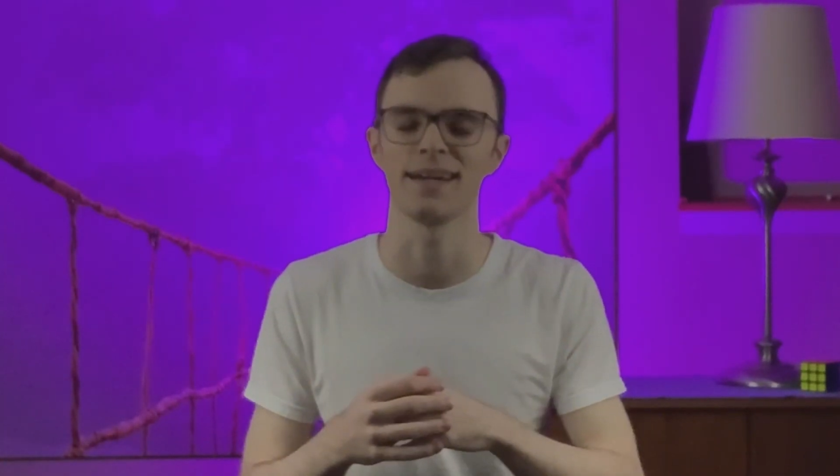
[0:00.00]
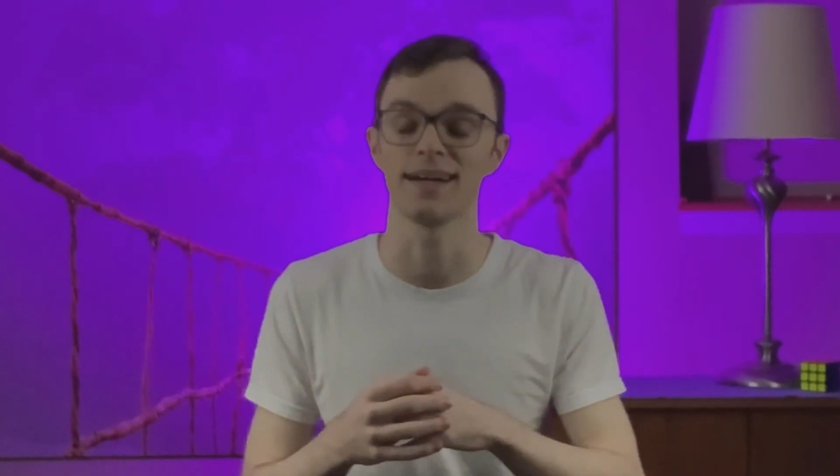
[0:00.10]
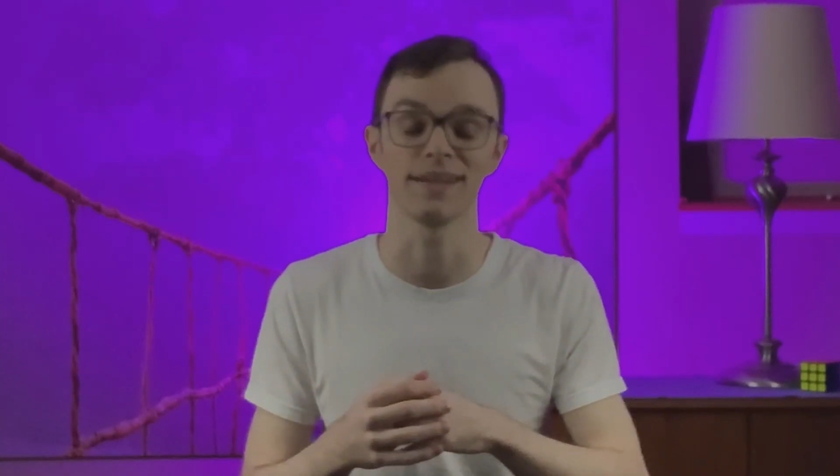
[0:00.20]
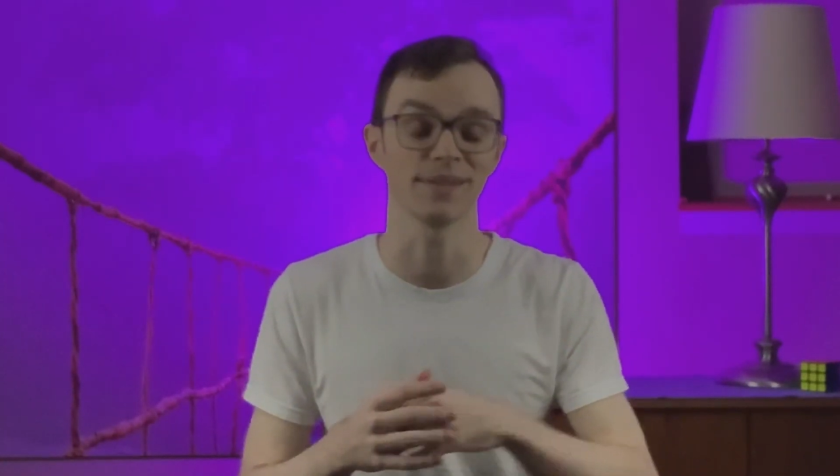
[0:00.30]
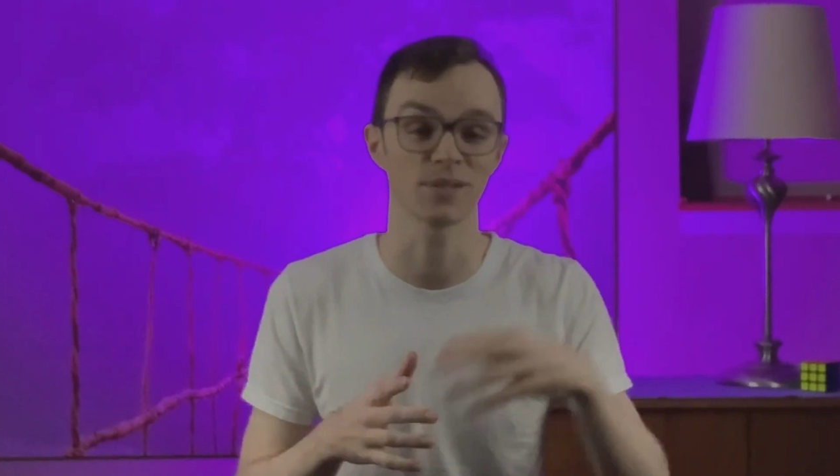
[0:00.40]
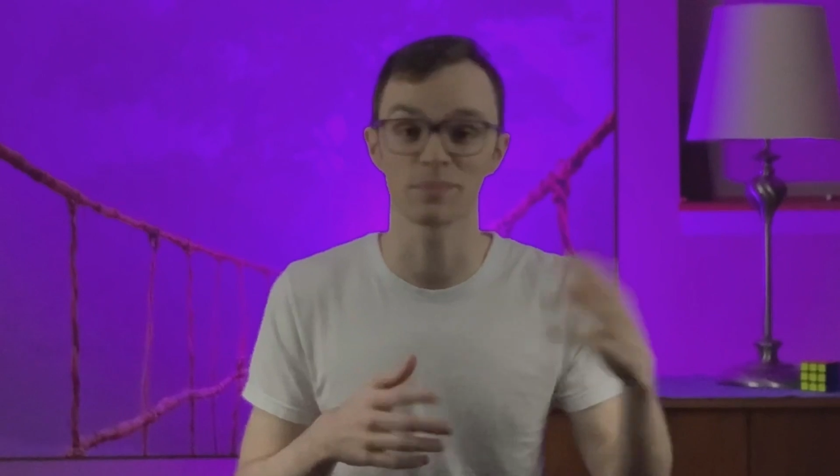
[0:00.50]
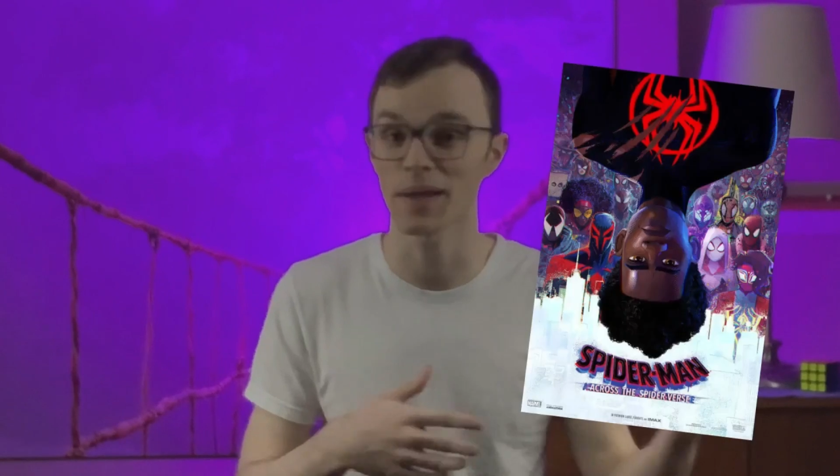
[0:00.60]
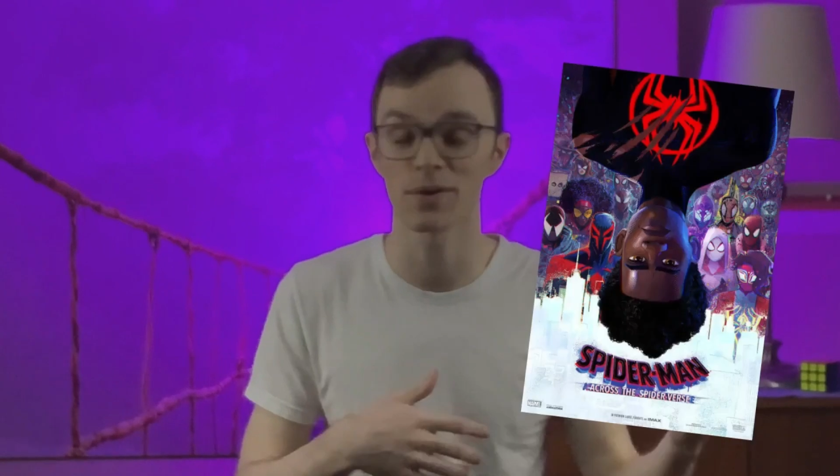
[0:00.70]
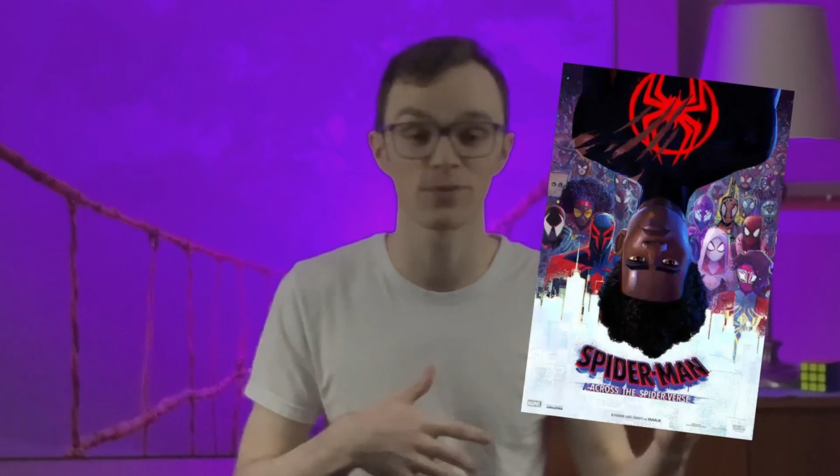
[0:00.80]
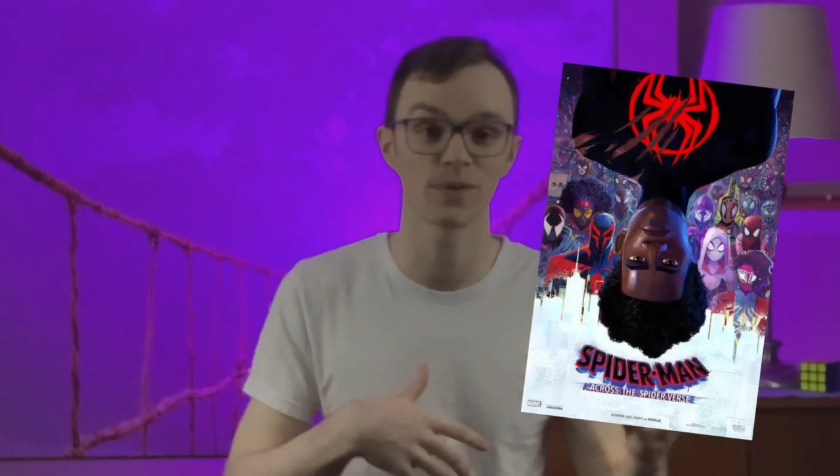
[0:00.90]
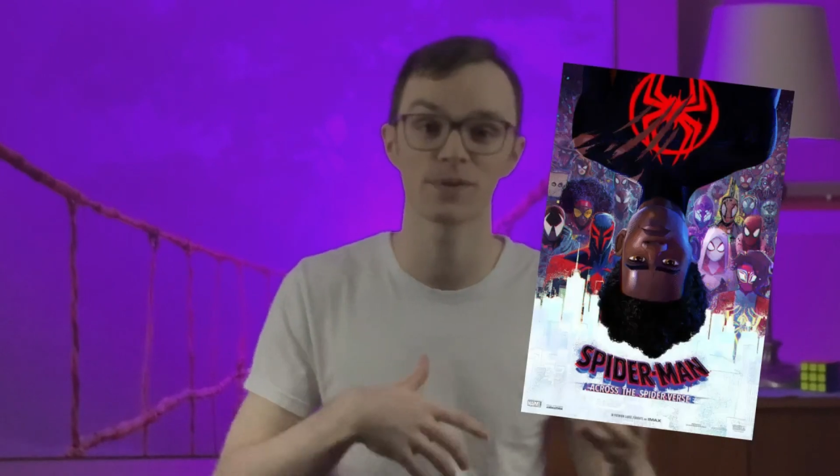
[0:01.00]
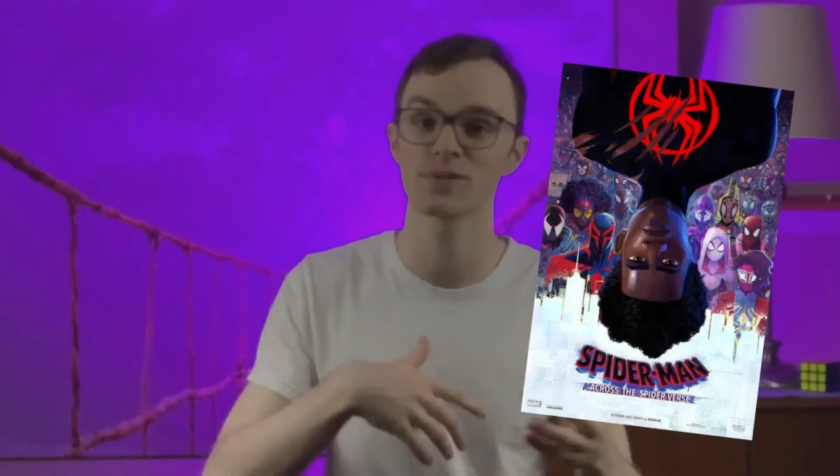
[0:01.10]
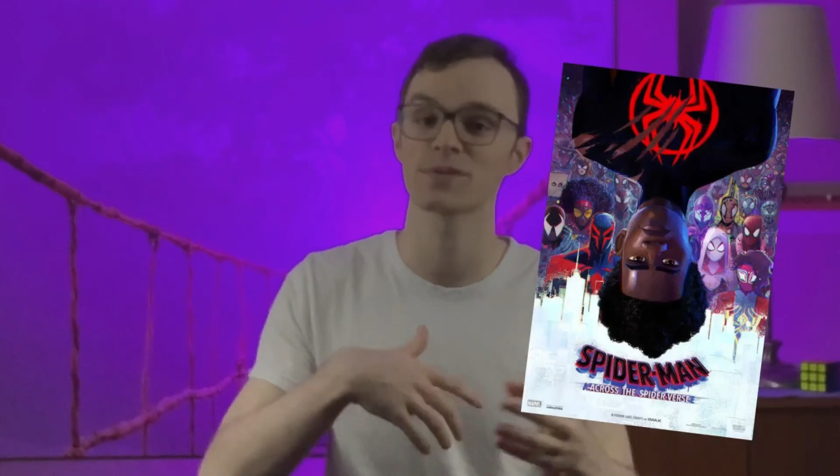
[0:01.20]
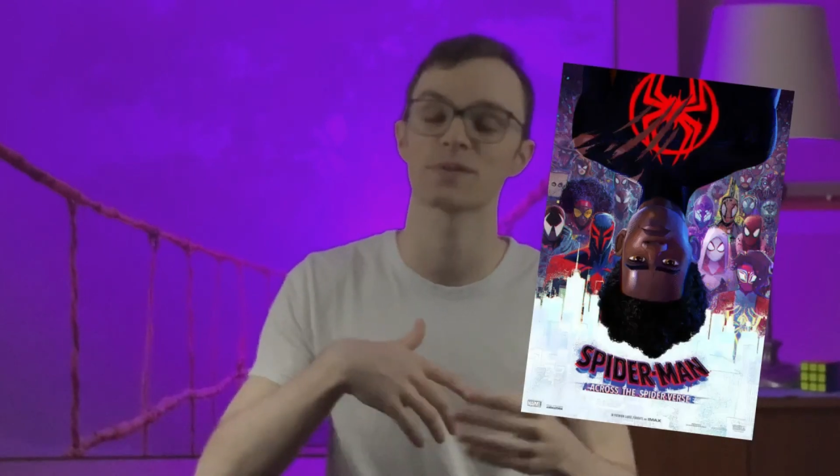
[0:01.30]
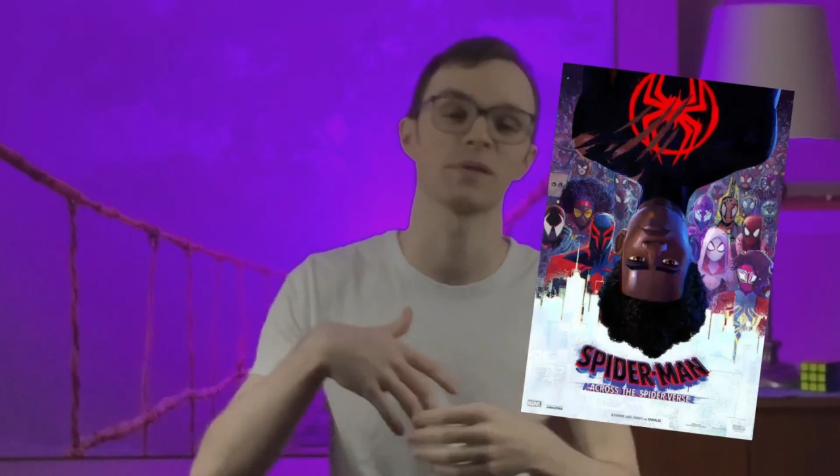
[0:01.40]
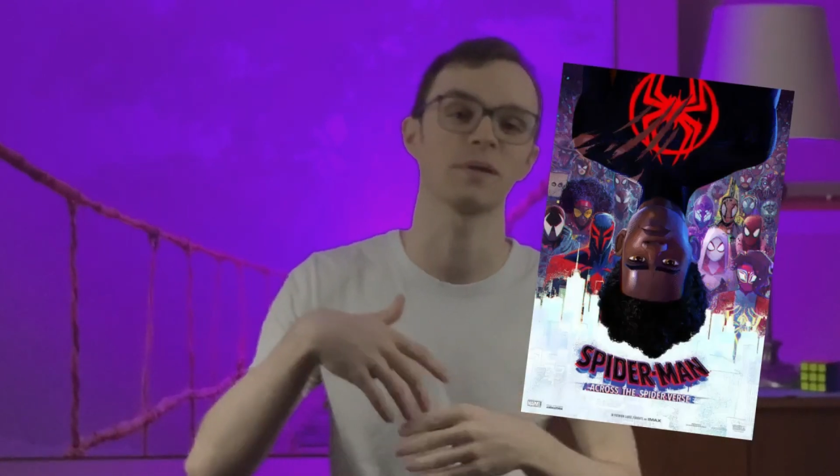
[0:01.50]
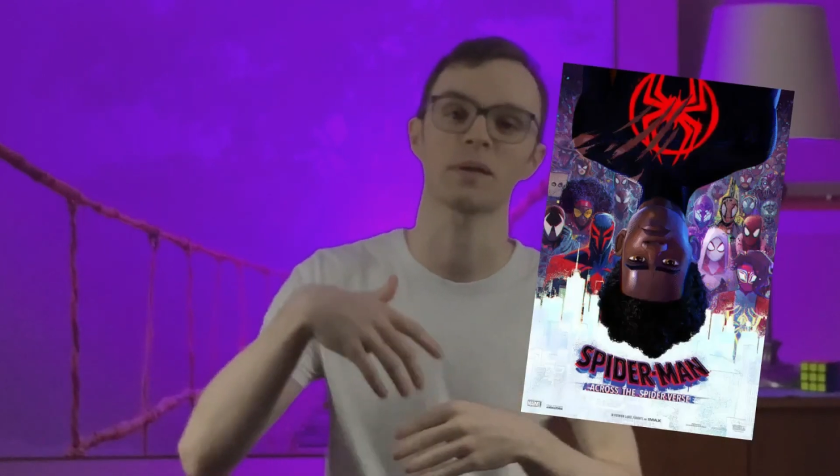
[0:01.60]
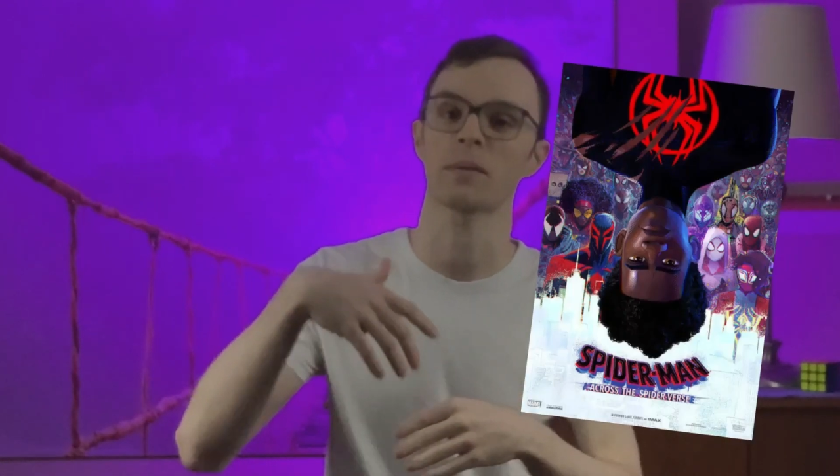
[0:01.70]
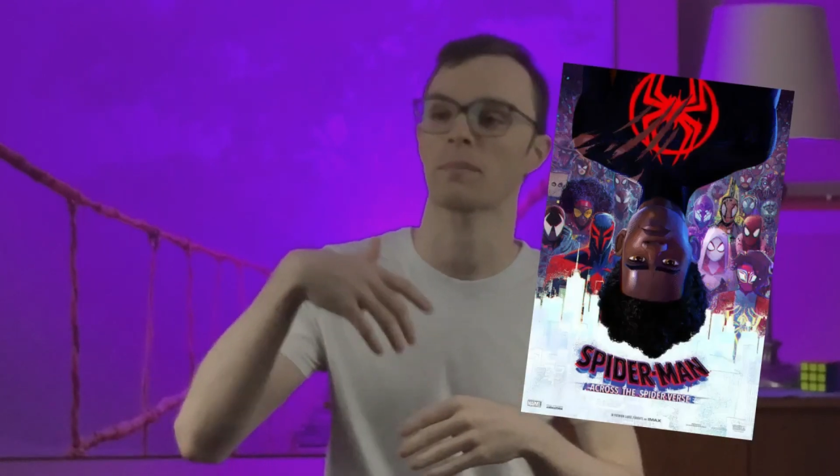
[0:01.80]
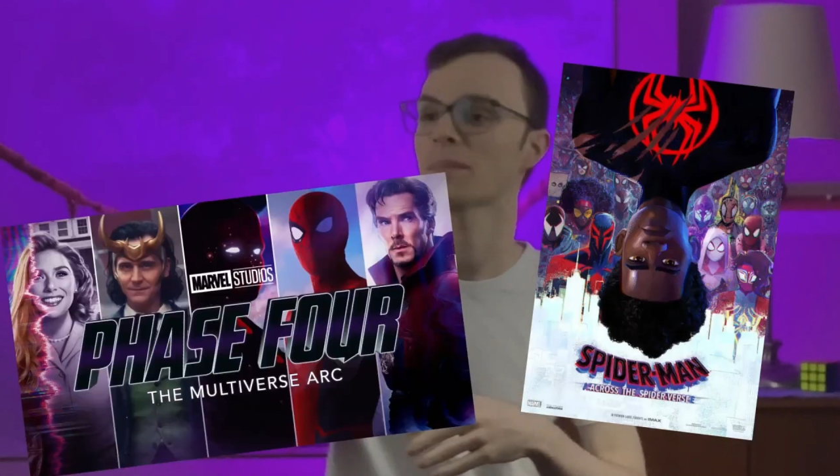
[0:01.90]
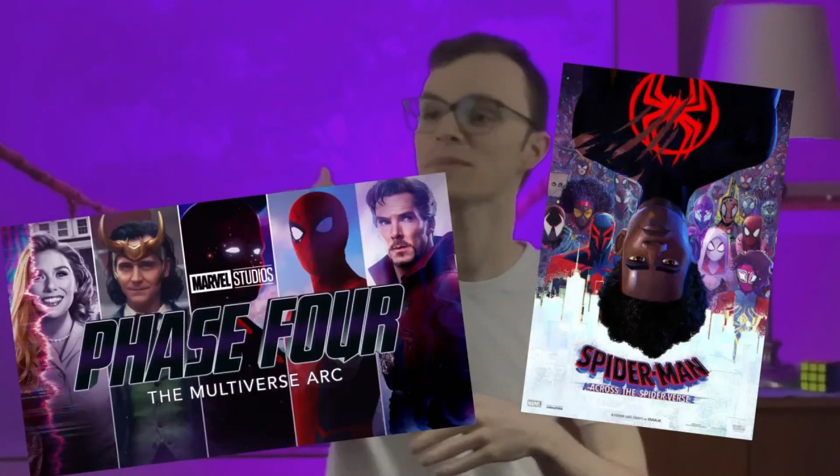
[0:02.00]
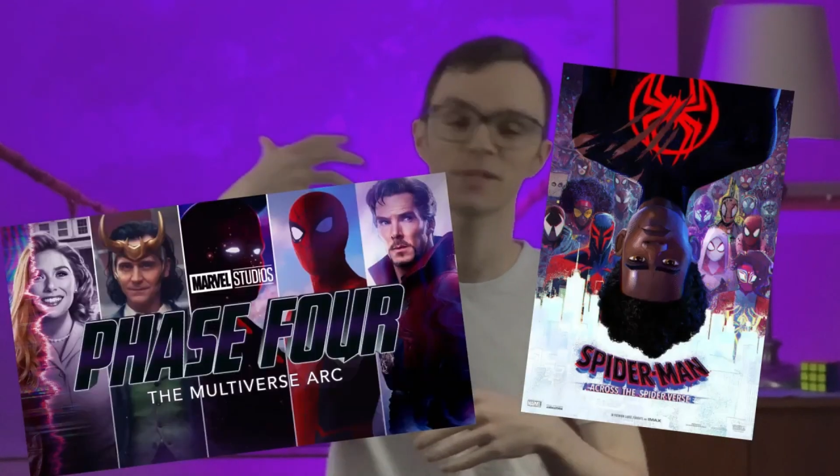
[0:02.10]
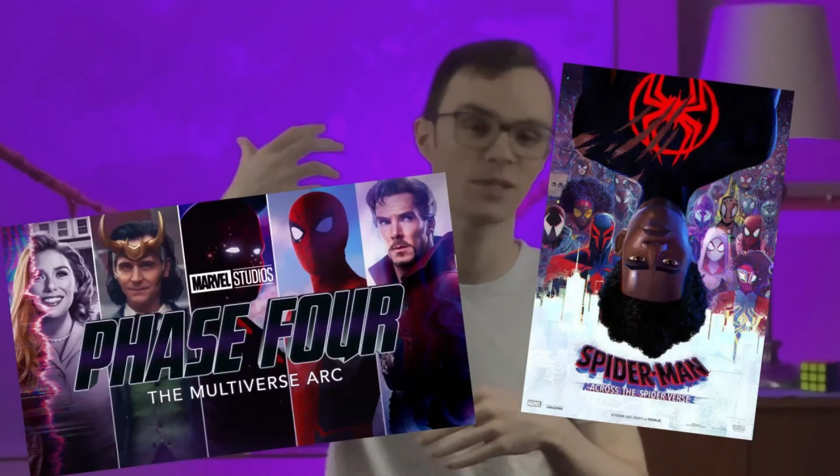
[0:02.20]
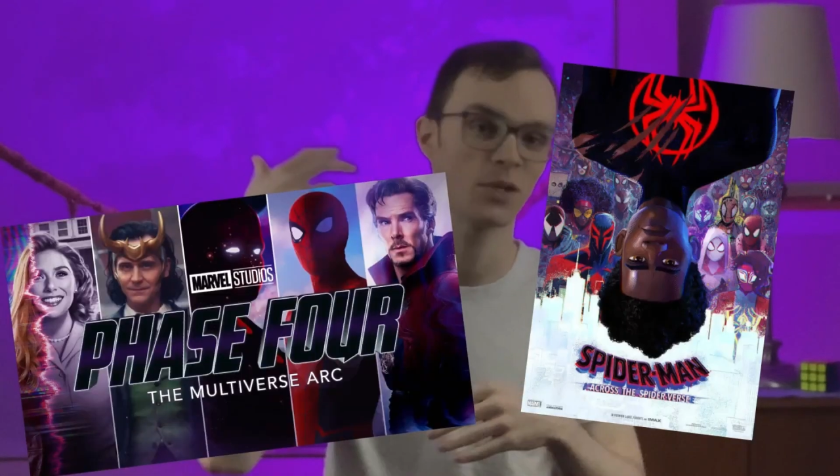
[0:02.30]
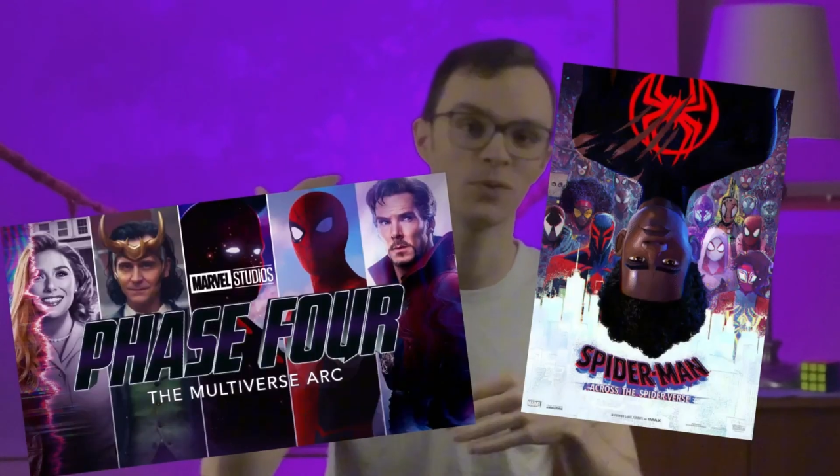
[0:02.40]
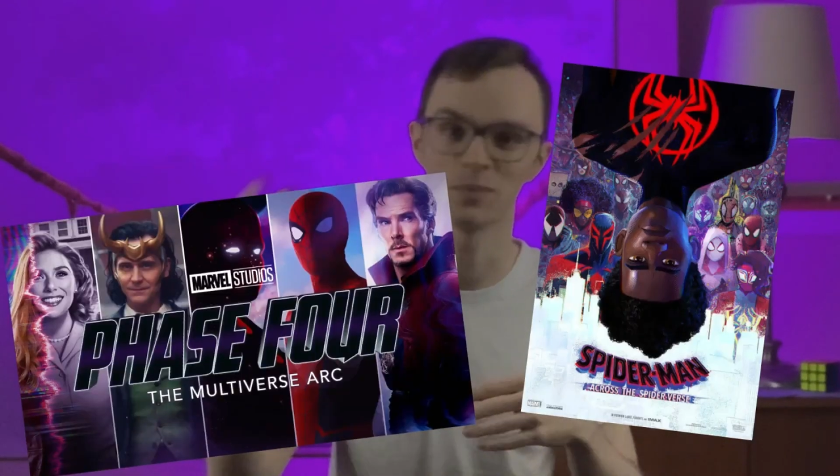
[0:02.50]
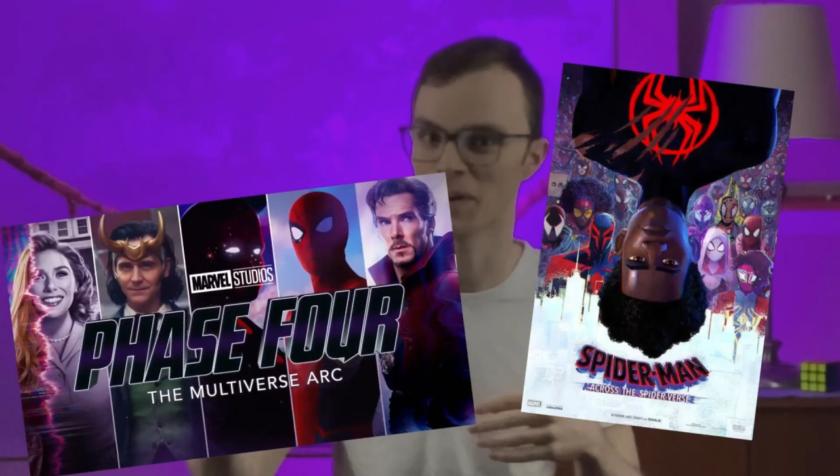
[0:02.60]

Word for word: uh, the Spider-Verse, the MCU